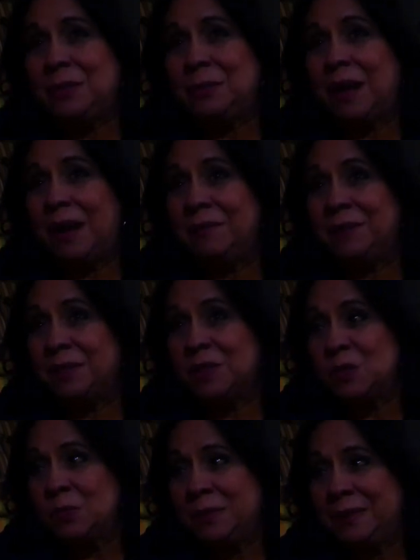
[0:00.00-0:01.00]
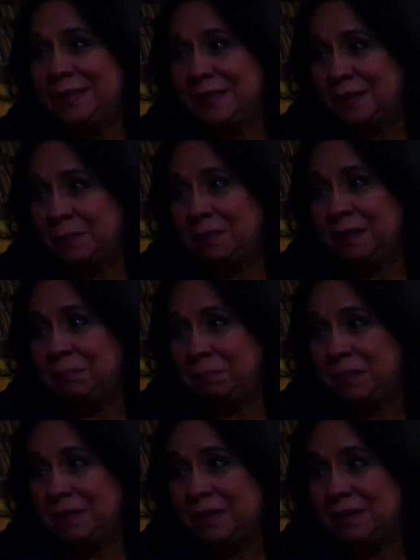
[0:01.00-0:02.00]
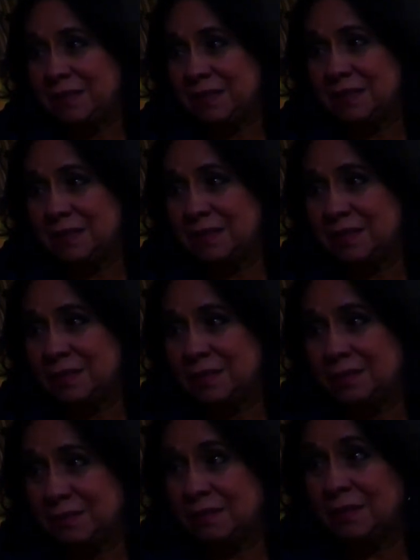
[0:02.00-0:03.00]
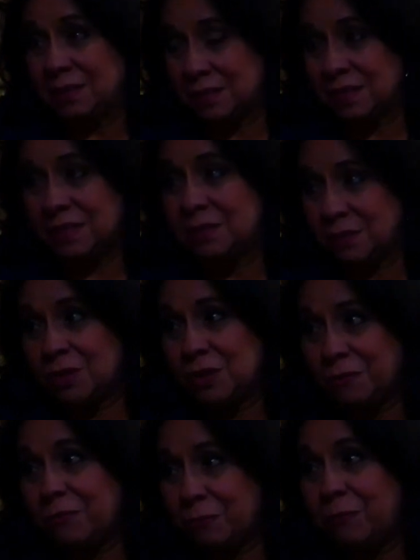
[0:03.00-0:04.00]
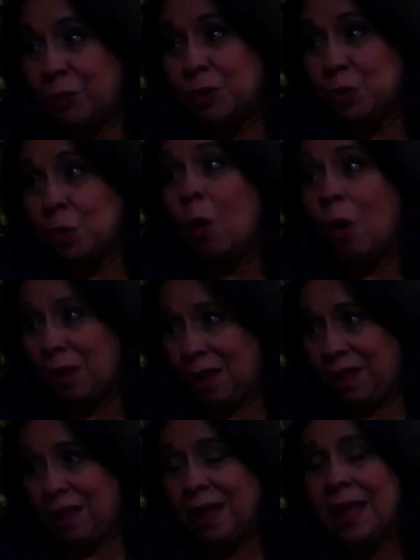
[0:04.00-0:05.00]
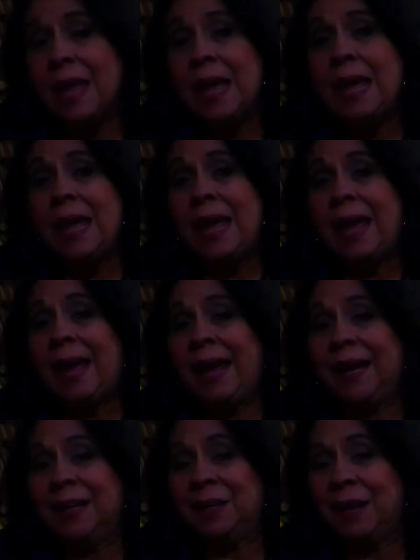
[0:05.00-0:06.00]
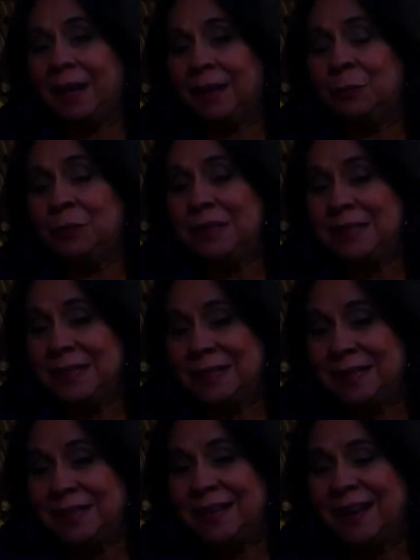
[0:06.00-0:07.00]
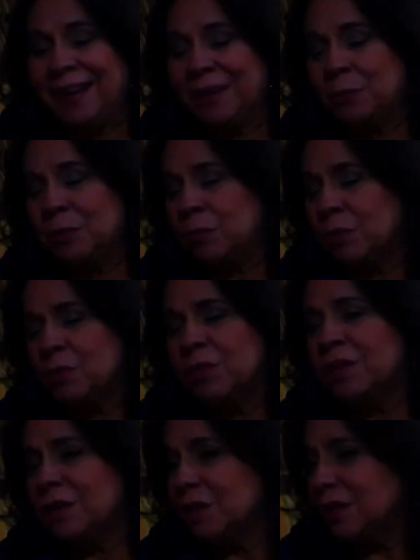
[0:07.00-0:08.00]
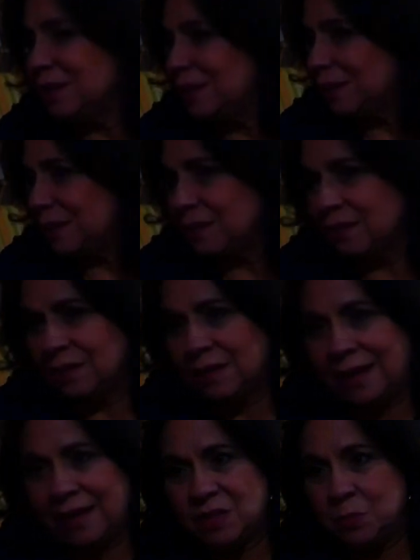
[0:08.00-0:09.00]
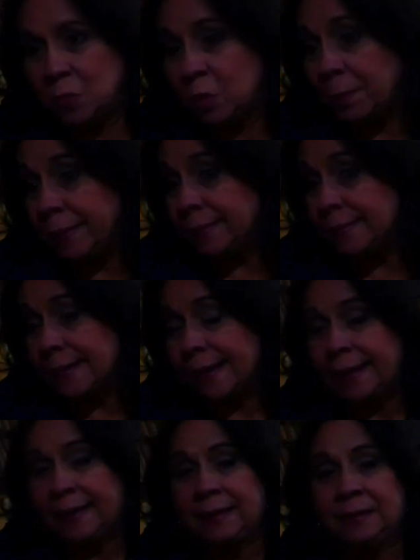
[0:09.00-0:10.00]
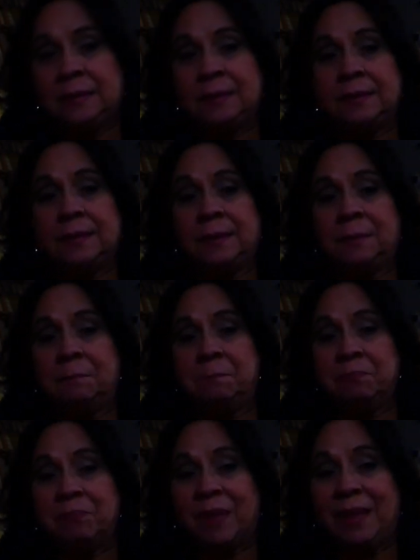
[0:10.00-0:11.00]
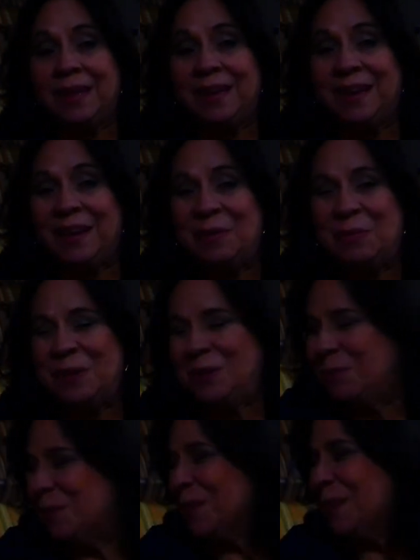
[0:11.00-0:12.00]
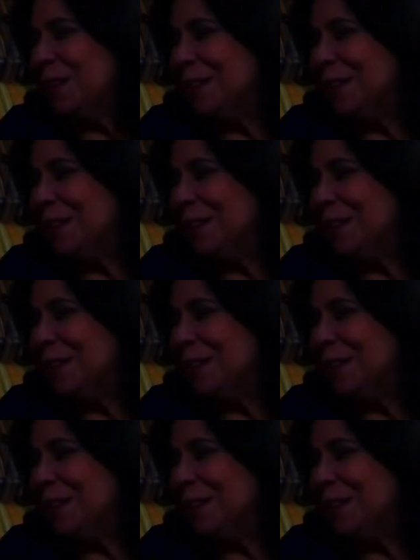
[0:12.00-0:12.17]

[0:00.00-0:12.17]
to having this woman tell me, please, this is, this is for you all and and we did it, and we were with her to the, her last moment, and um, went with